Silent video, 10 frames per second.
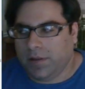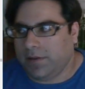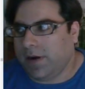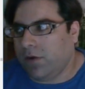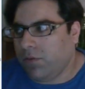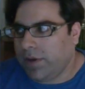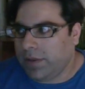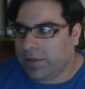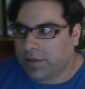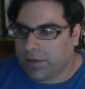dealt
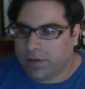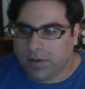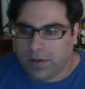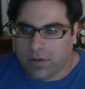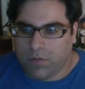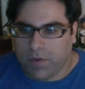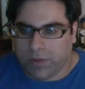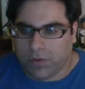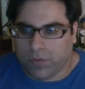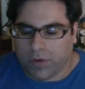with
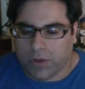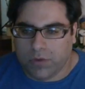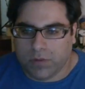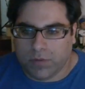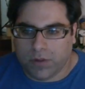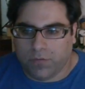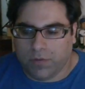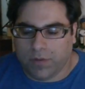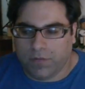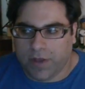whether to recuse himself
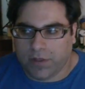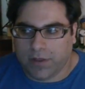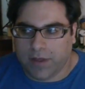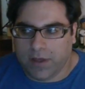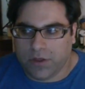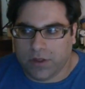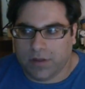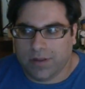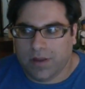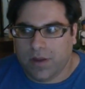from the
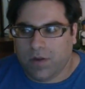investigation,